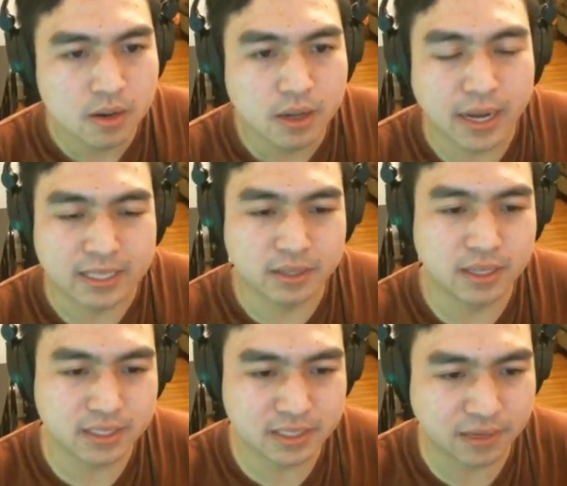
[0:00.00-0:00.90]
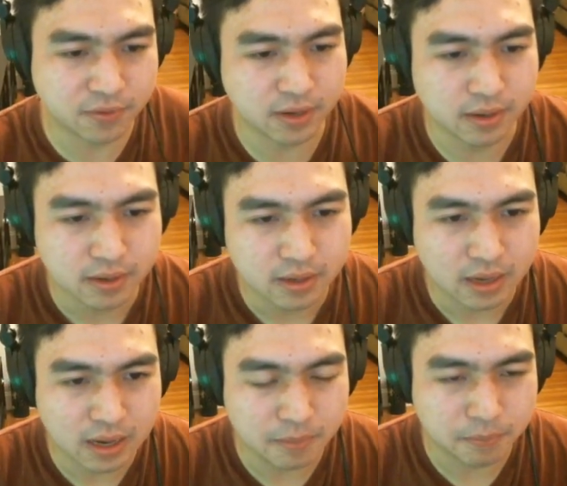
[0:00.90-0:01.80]
Okay, so this is different
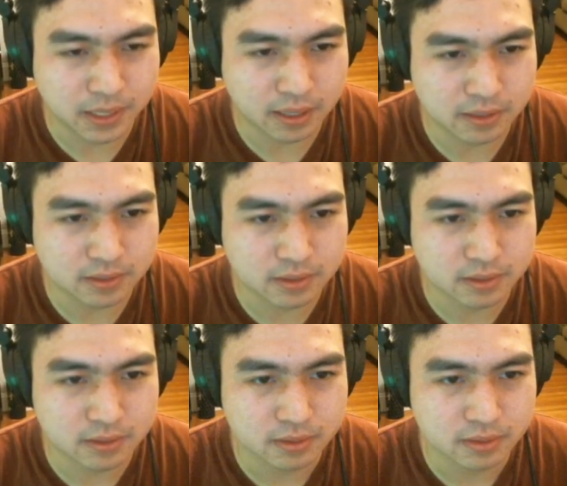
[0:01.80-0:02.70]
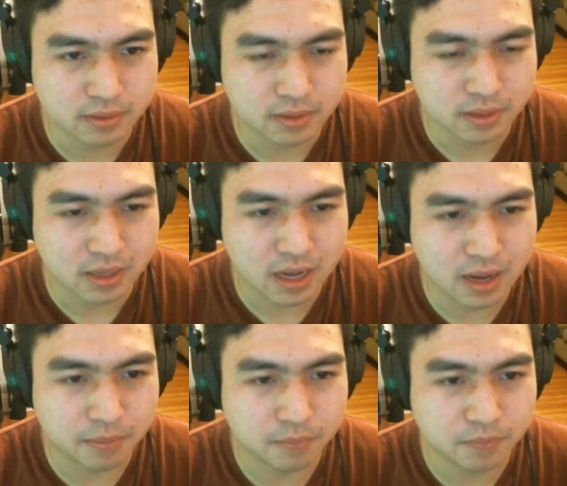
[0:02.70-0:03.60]
because
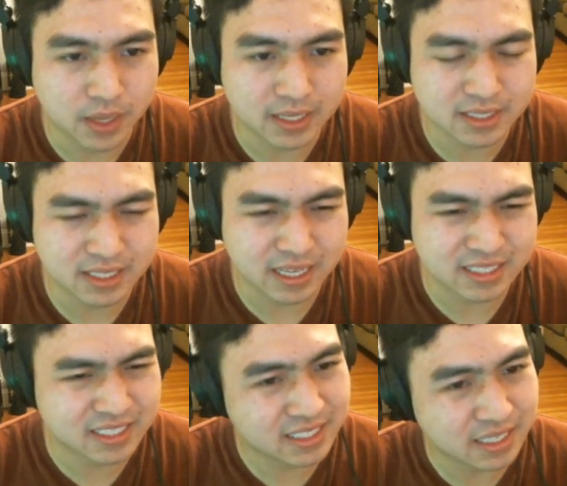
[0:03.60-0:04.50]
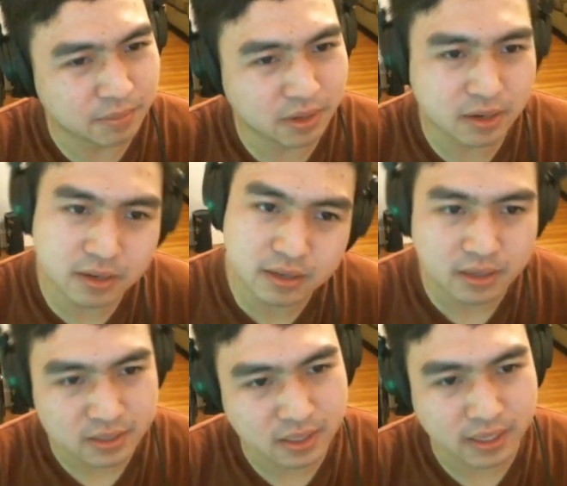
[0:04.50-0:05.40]
it's similar
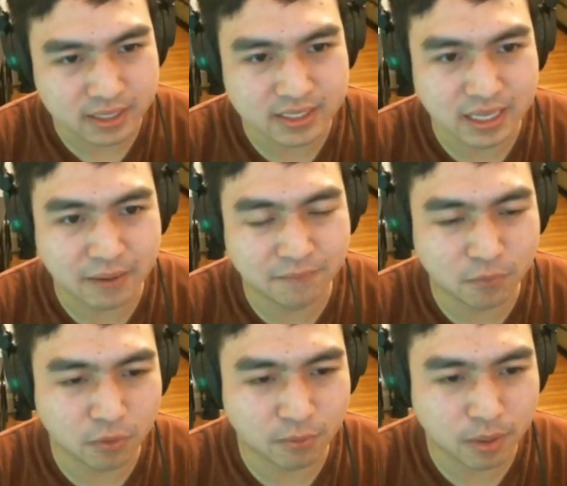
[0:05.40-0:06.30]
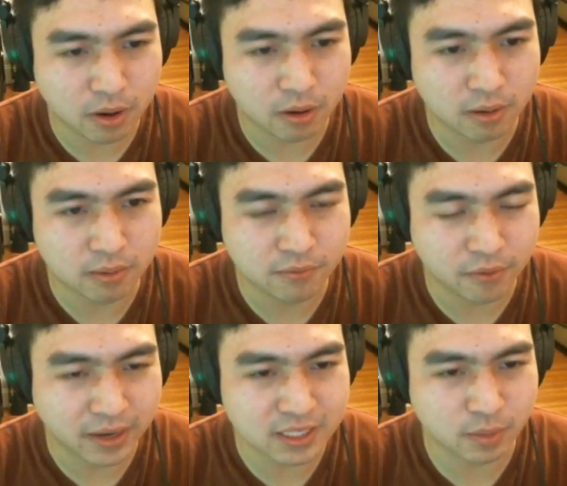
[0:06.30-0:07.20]
to like the same 4-bar
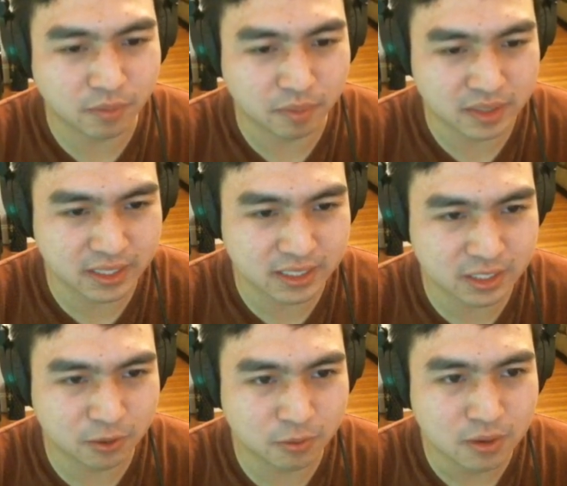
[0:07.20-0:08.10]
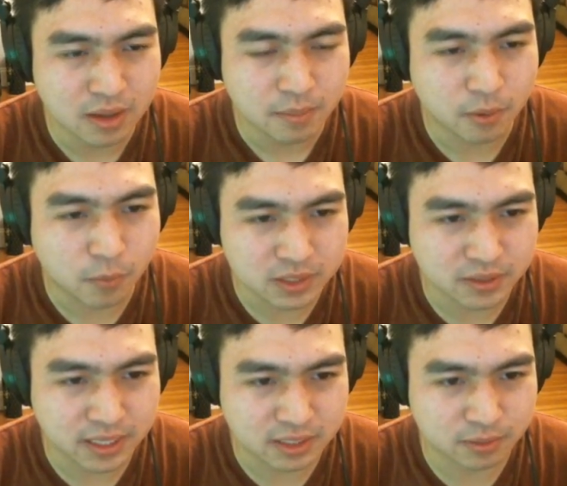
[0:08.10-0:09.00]
phrase we've been listening to, but once you
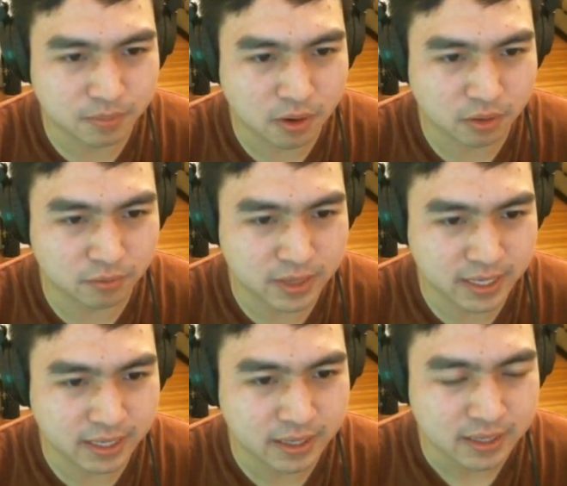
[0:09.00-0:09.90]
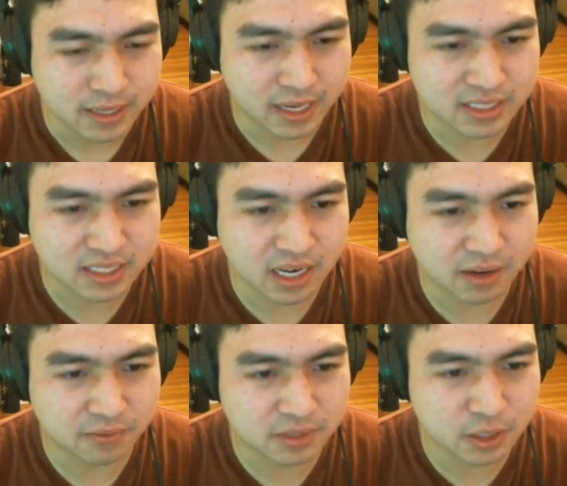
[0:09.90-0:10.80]
get to bar 3, instead
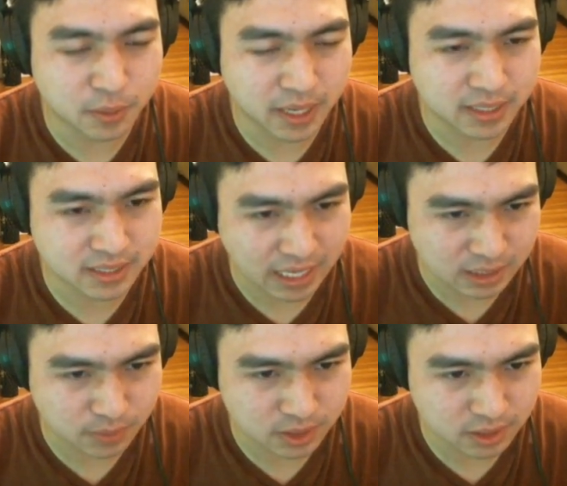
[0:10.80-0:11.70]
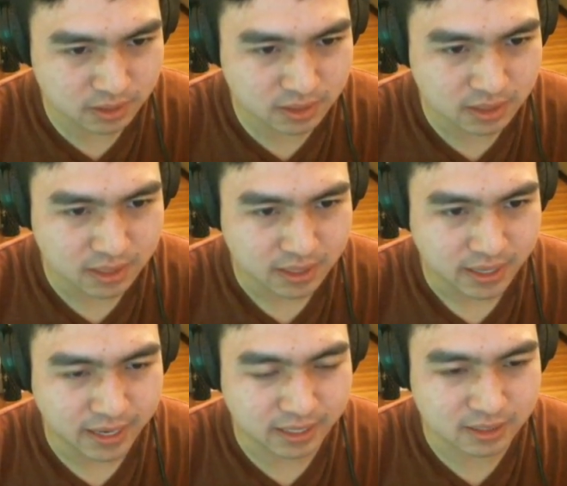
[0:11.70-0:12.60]
of doing side switches,
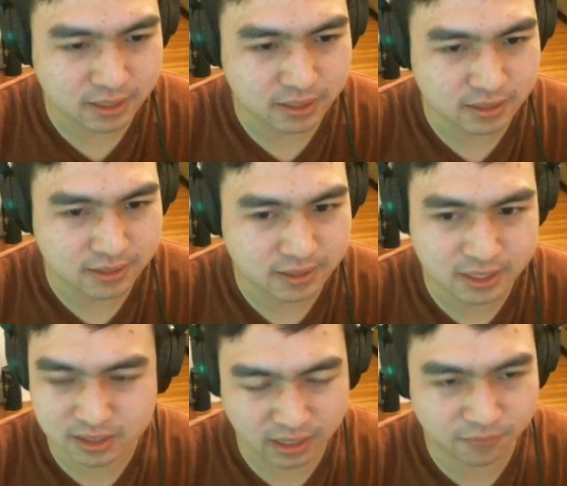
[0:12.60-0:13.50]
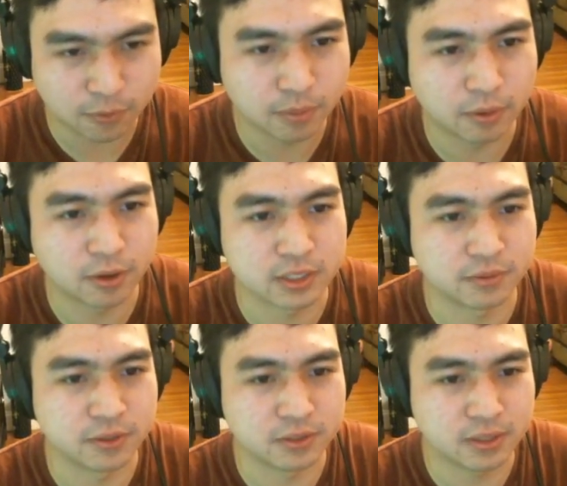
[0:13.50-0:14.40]
it does just like full-blown
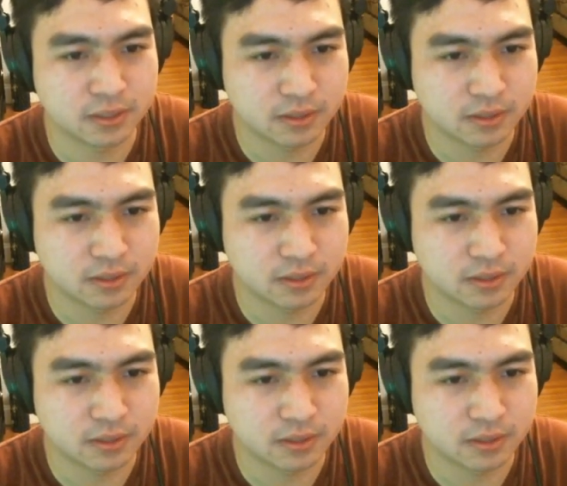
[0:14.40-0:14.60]
crossovers.